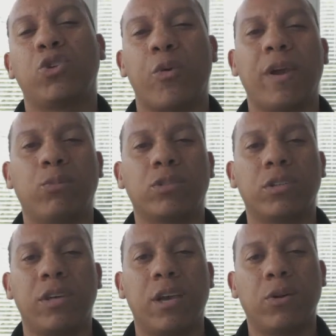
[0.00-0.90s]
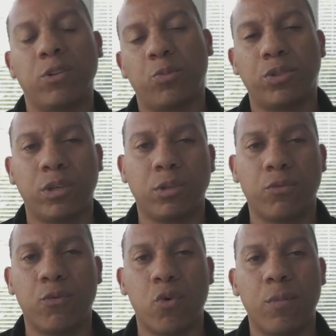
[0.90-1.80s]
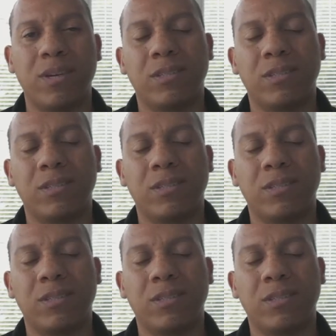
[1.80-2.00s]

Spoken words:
that you're able to take on this particular form